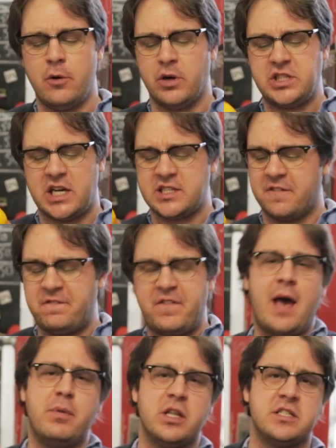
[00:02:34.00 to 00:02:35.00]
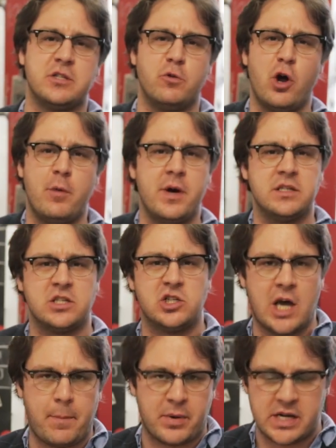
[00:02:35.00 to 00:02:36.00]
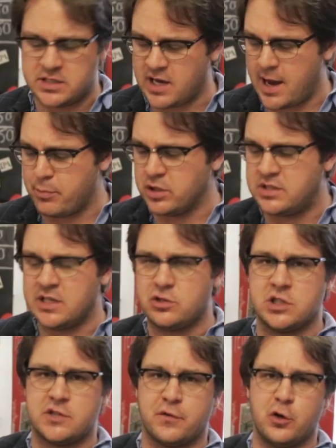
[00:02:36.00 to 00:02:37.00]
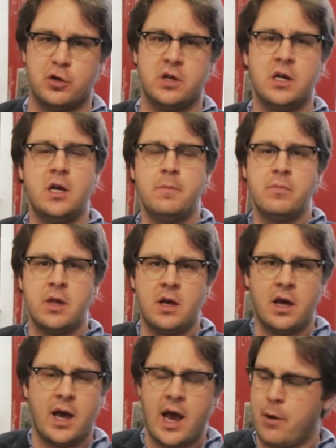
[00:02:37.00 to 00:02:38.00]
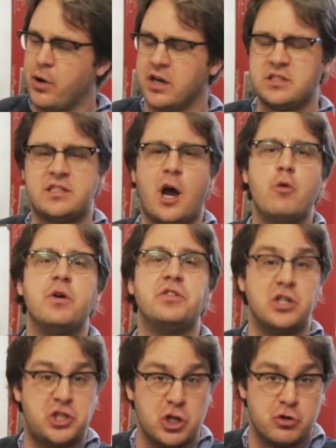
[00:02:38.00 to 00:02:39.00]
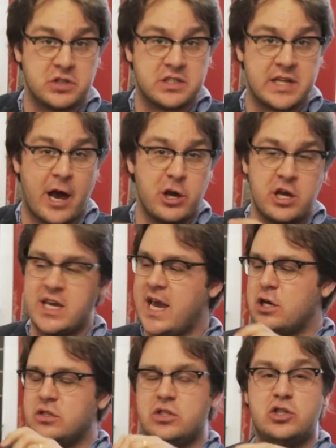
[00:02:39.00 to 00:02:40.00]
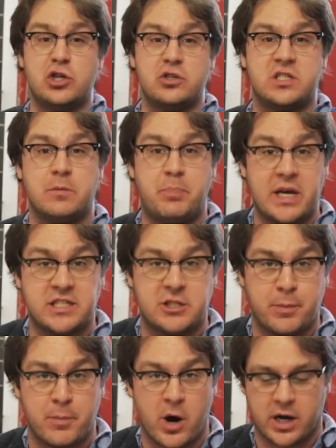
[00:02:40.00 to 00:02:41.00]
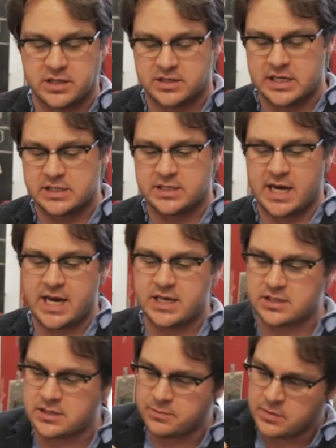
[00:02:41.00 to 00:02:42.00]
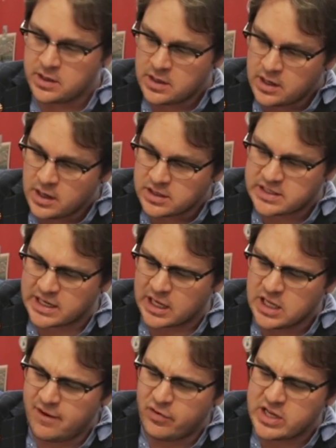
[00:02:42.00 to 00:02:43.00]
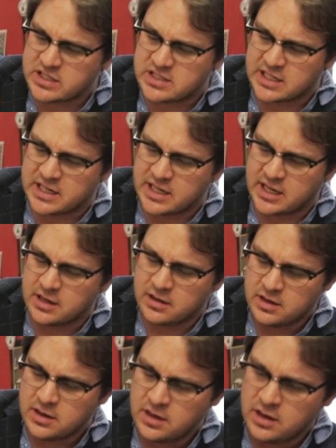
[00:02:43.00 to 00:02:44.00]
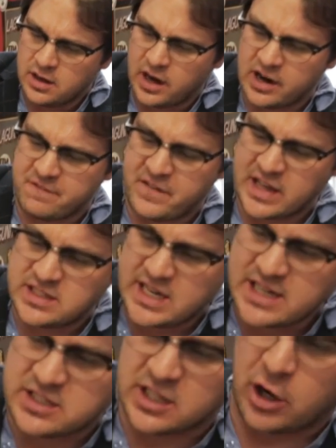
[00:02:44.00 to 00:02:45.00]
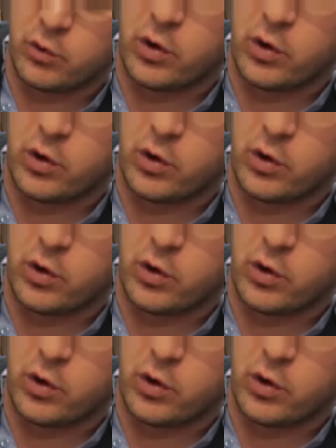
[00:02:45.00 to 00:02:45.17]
which has a fabulous aroma. It's a Japanese hybrid citrus fruit. And we're gonna start with the juice. Now you can get yuzu juice at big supermarkets these days. It's got a lovely acidity and a fantastic